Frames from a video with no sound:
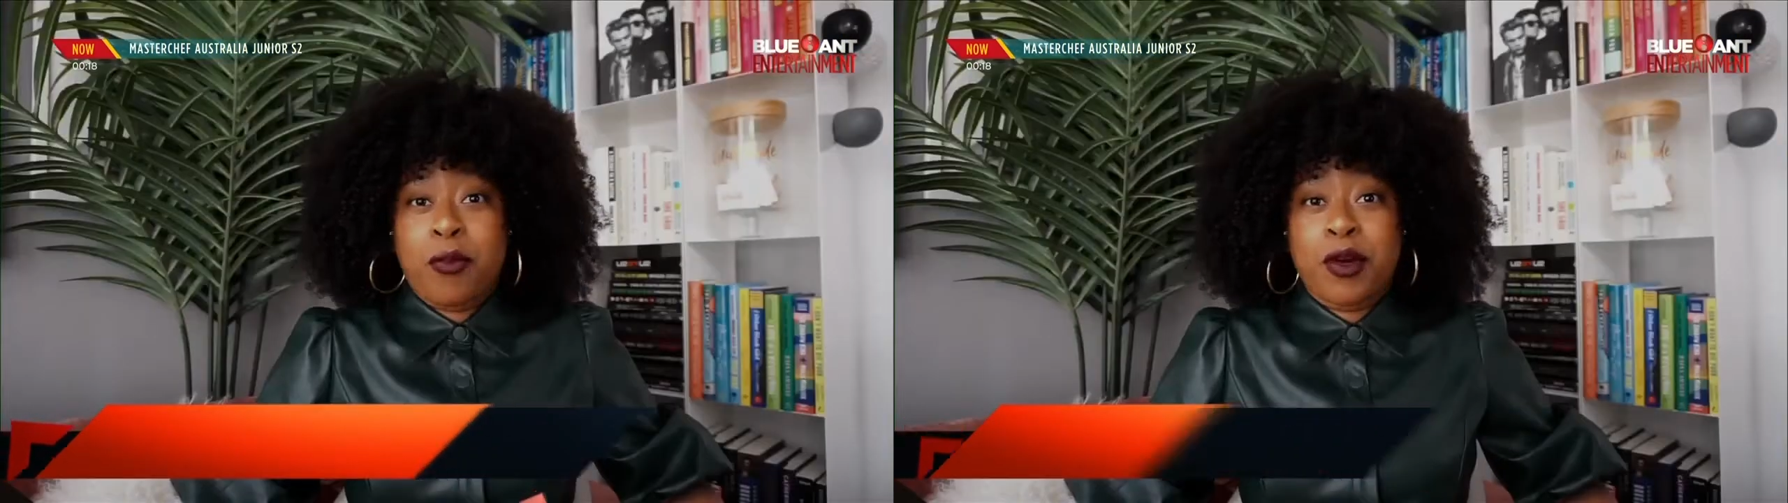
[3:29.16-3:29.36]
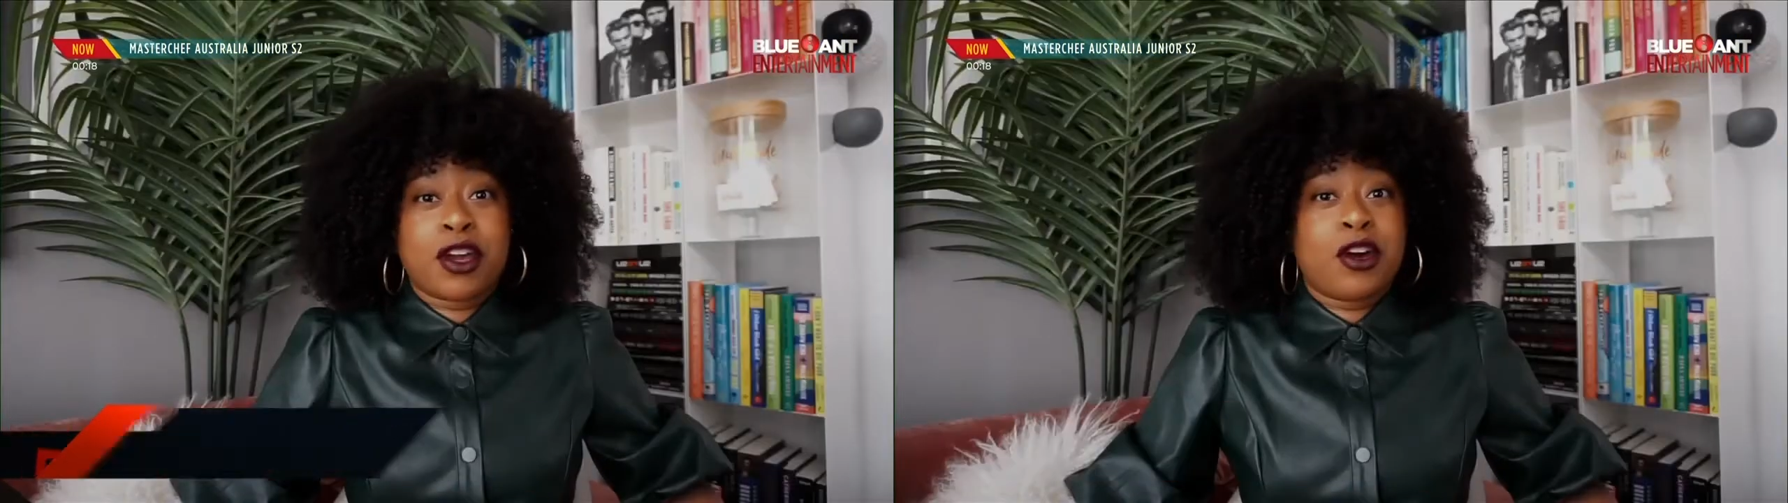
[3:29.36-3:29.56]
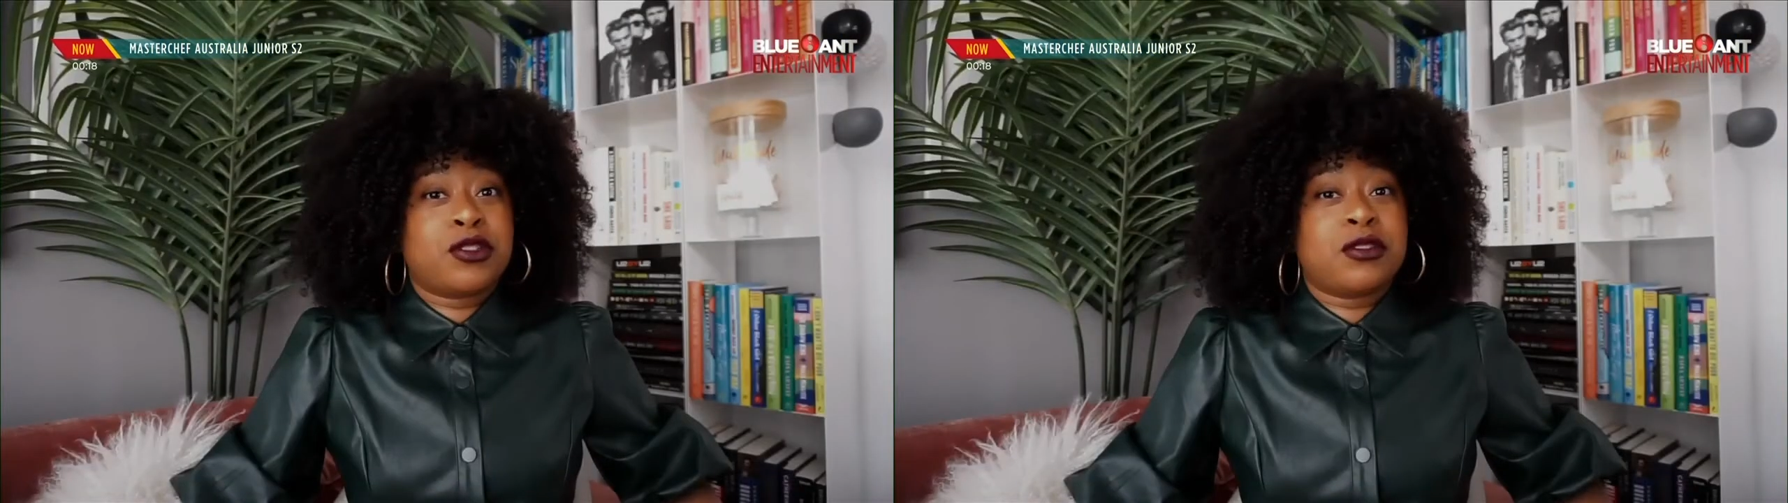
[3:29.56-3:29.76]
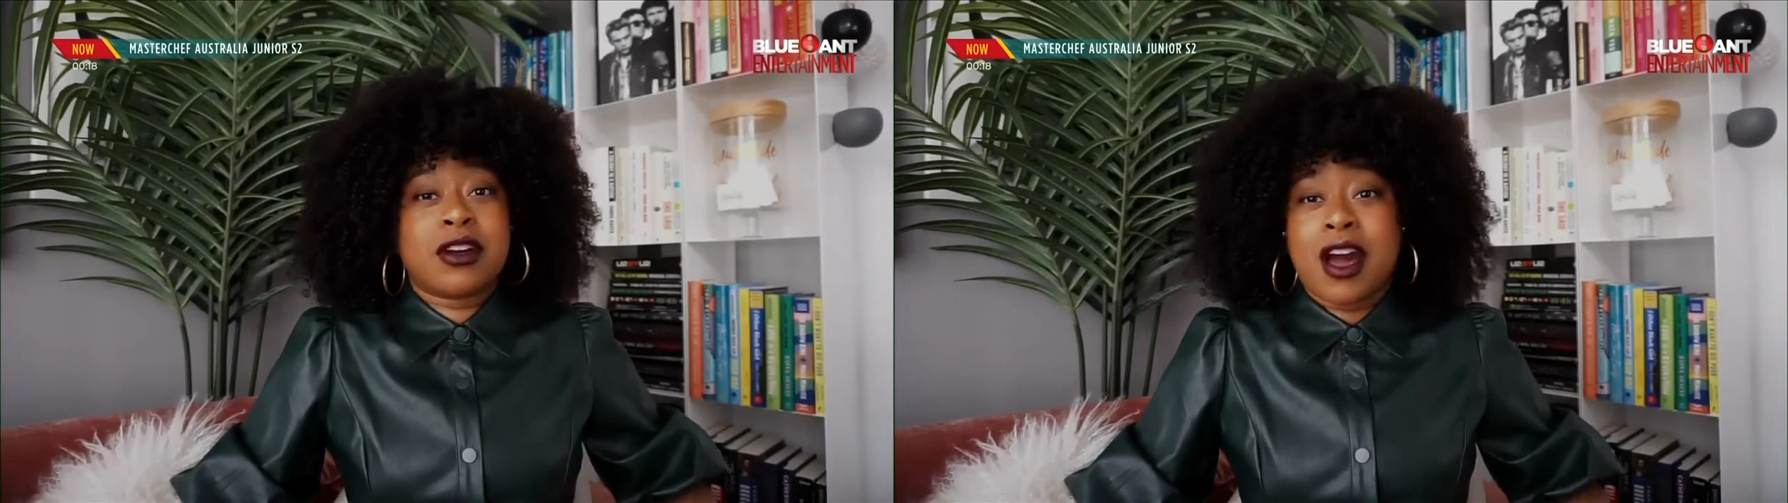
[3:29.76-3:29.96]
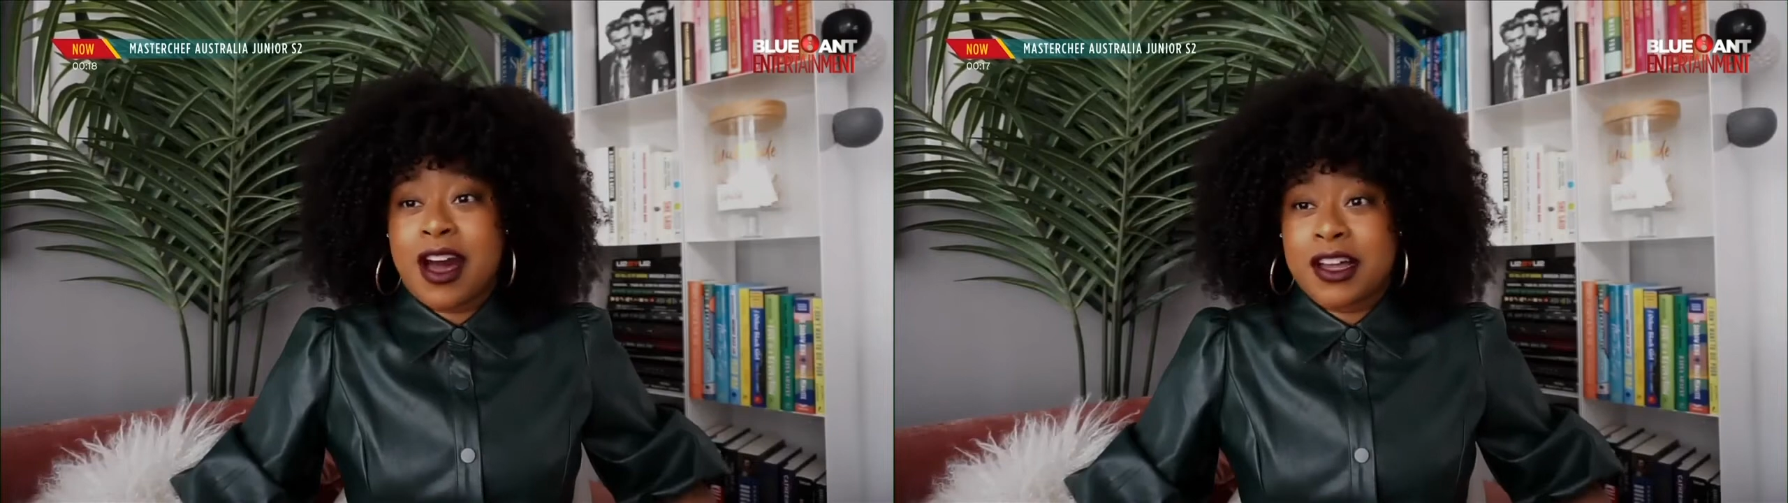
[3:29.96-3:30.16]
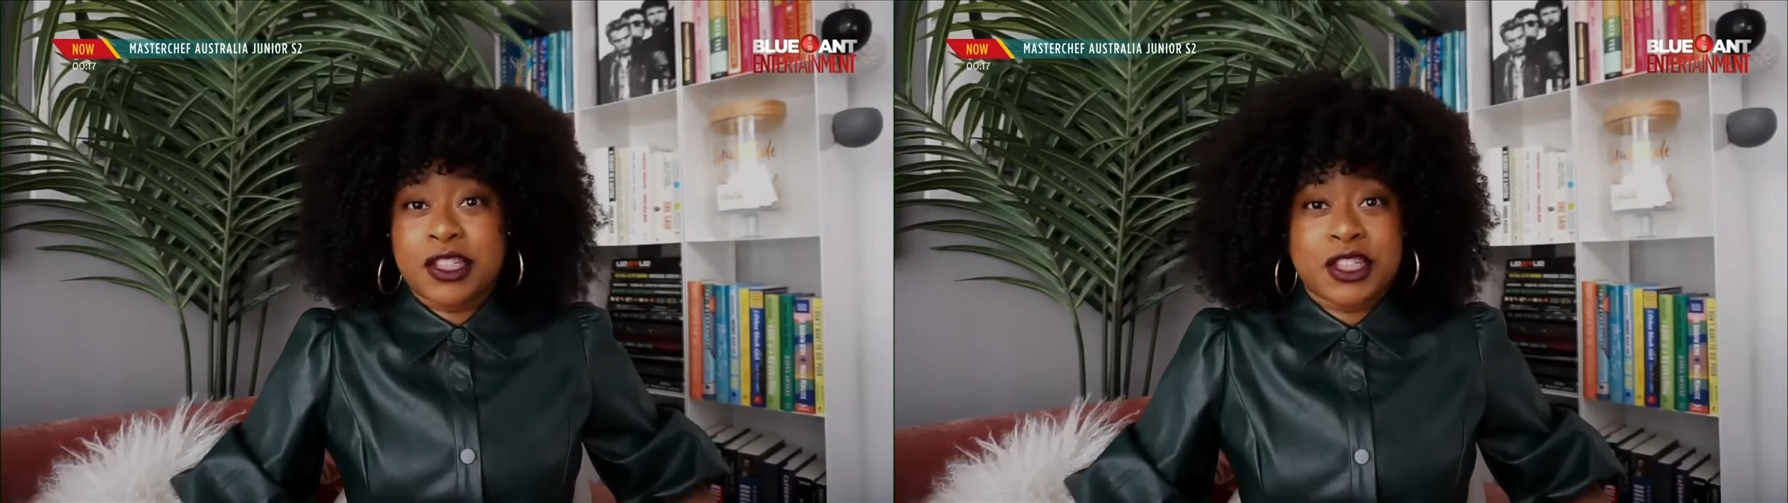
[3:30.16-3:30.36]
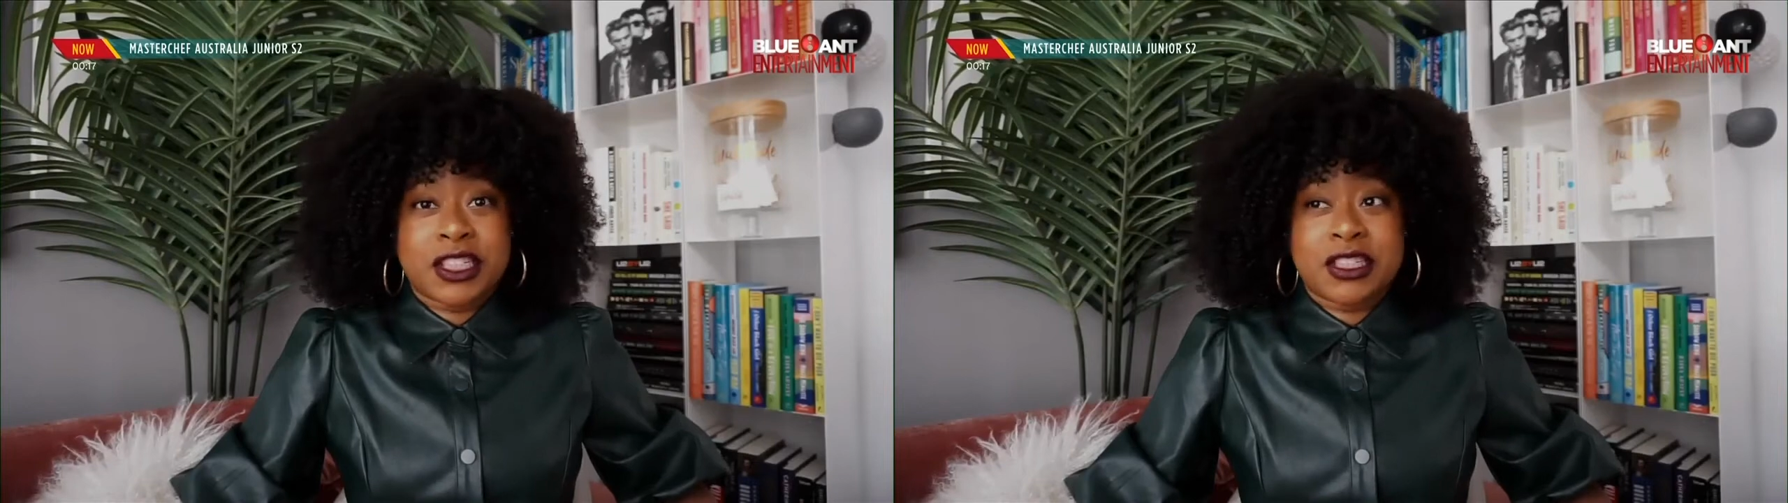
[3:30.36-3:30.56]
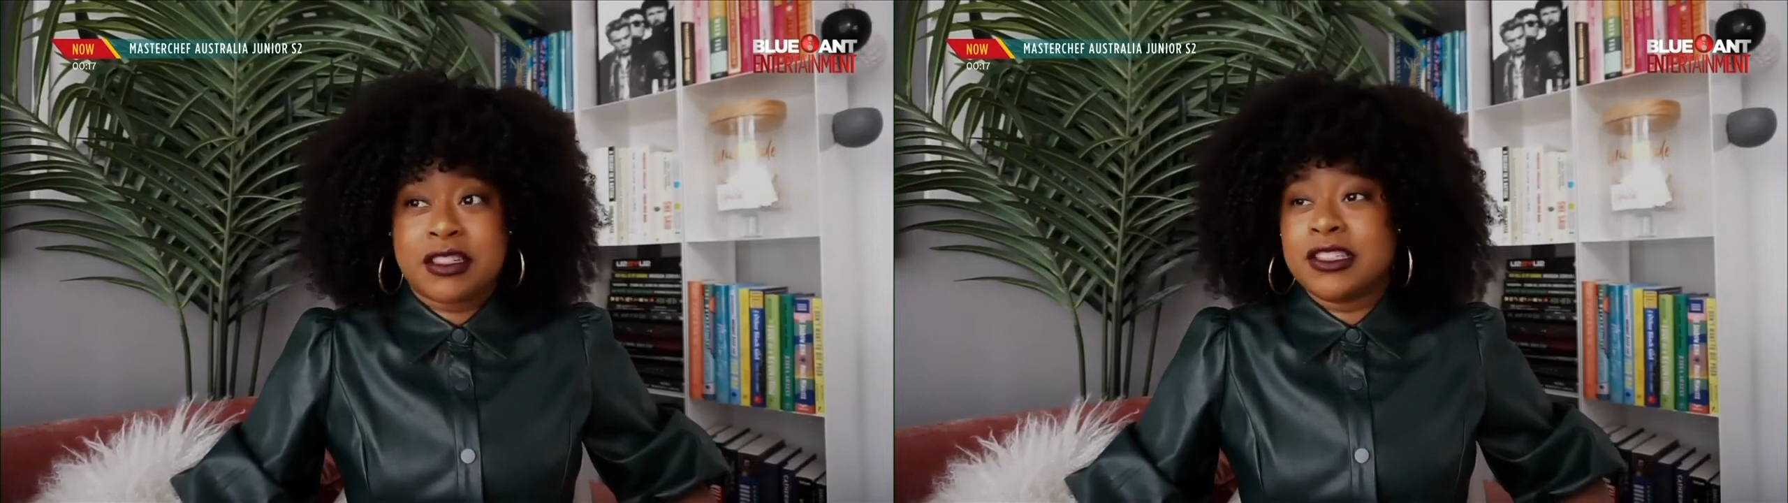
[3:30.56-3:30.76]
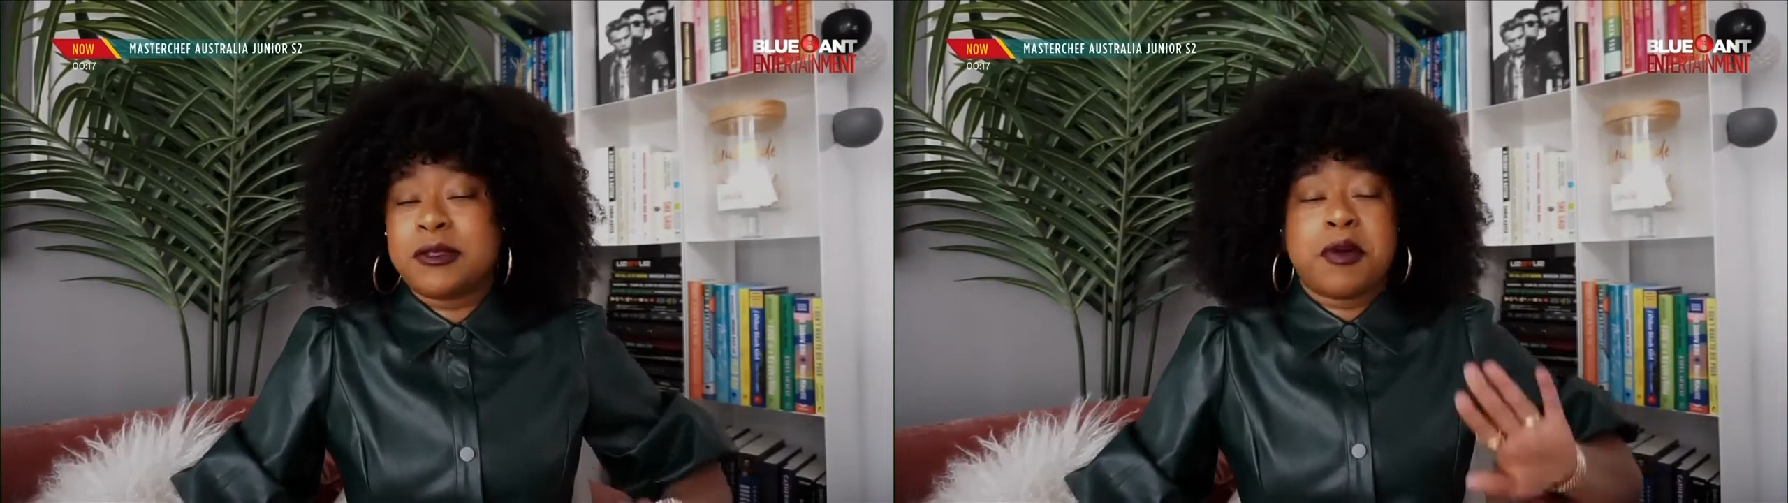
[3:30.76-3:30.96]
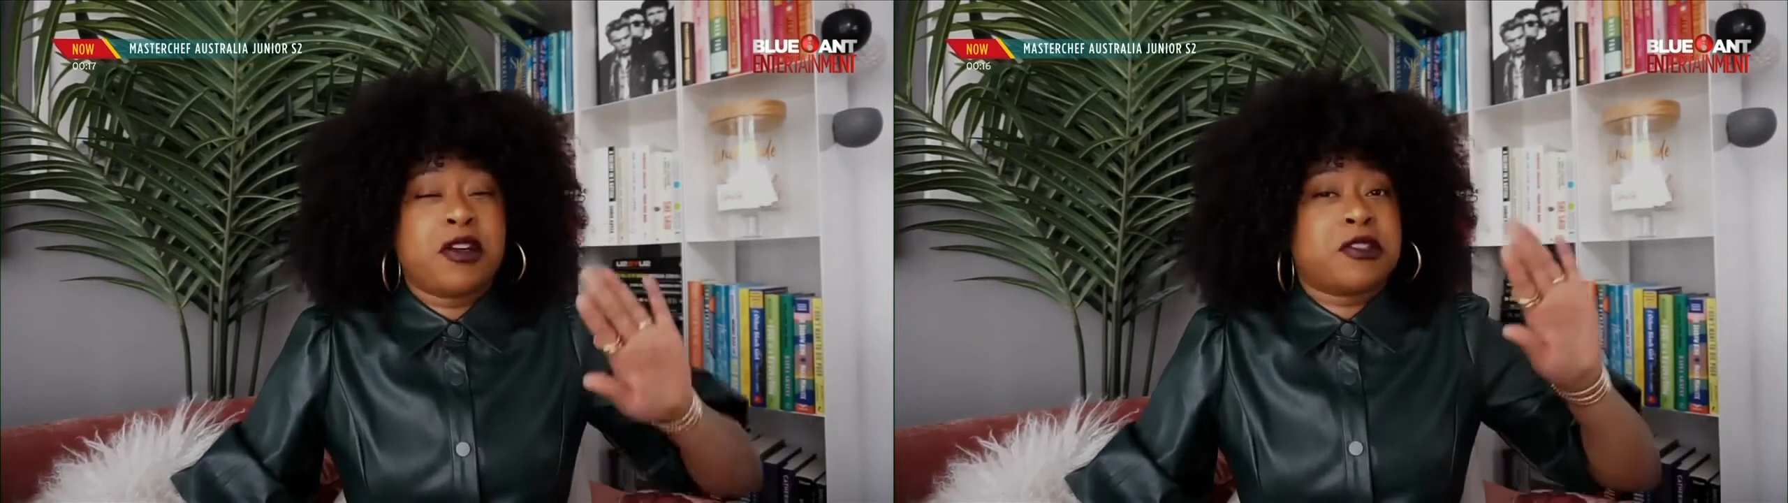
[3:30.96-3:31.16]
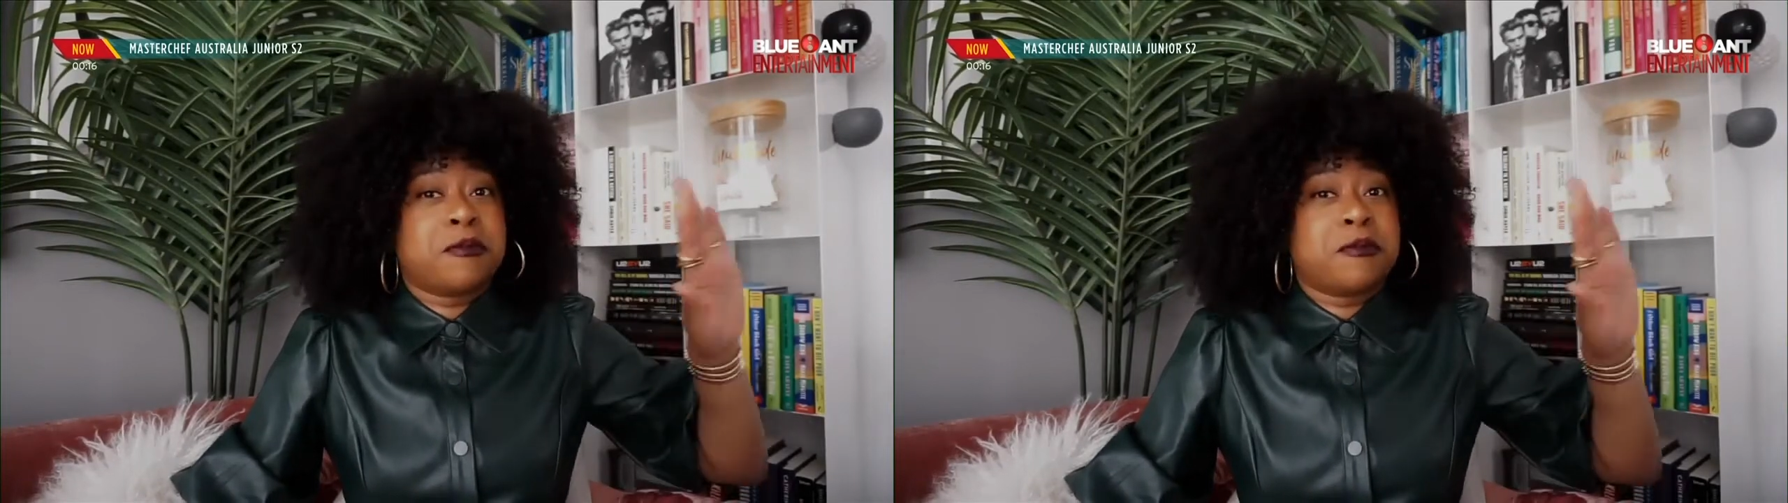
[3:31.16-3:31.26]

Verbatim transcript: want to go to a concert, okay. smell some